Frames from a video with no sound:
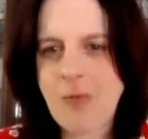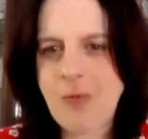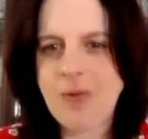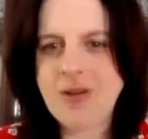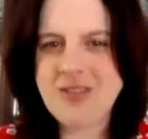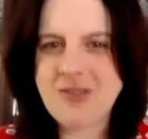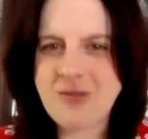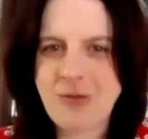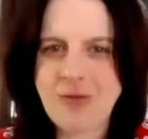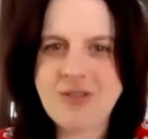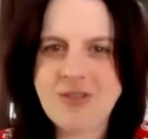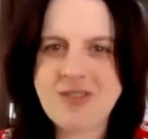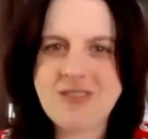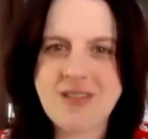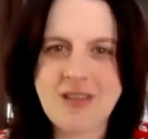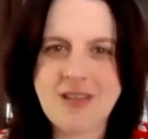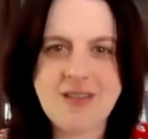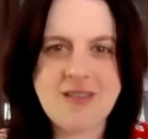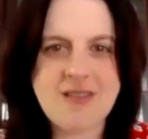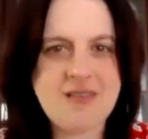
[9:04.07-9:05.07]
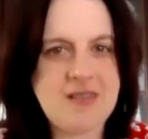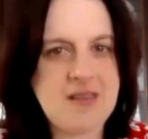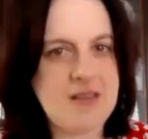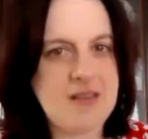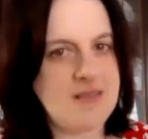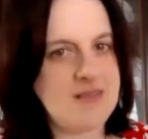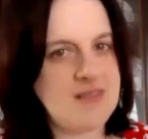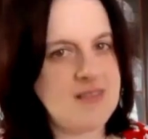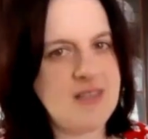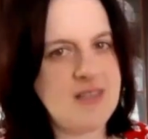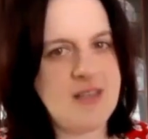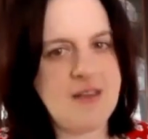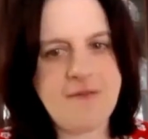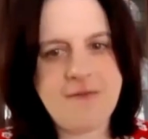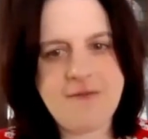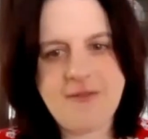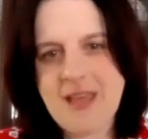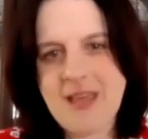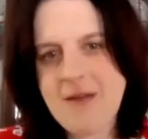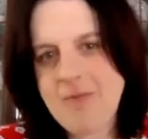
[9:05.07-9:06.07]
a resource to, to see if
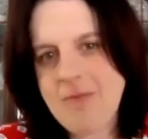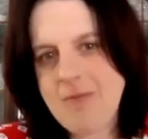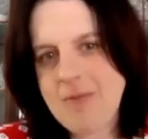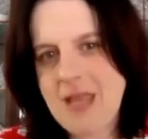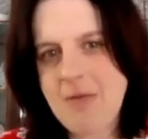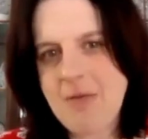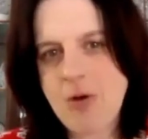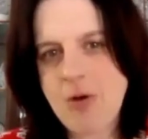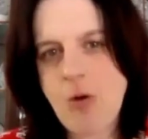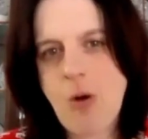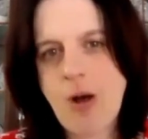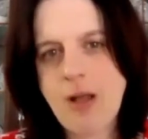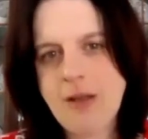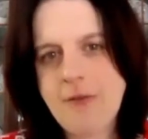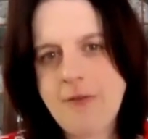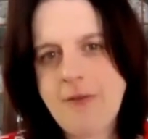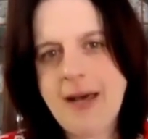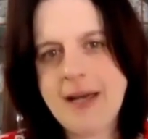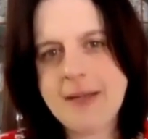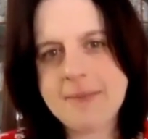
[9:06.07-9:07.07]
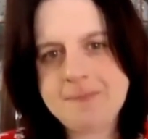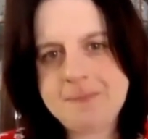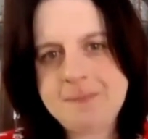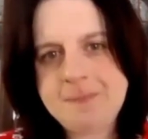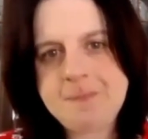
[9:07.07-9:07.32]
they, they would qualify.